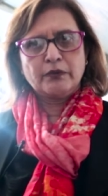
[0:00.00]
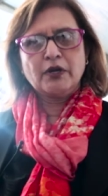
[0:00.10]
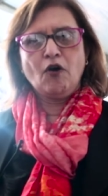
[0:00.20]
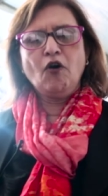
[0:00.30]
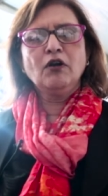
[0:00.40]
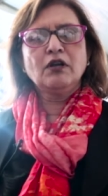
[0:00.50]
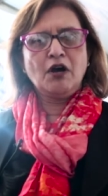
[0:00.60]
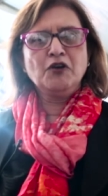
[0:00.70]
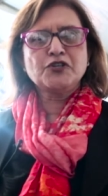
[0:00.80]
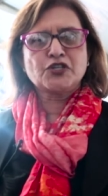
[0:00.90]
We all
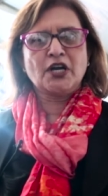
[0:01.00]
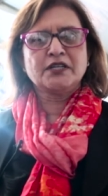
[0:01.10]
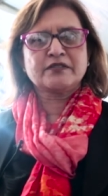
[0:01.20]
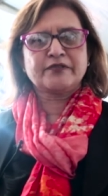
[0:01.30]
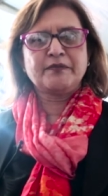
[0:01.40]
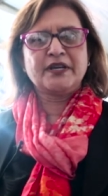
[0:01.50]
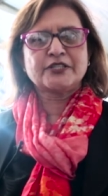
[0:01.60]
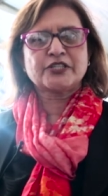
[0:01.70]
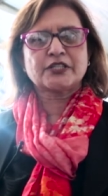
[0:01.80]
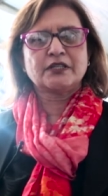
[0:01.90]
own
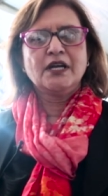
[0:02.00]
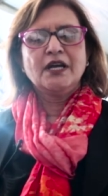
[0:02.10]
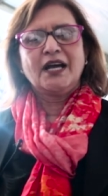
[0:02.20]
transformation.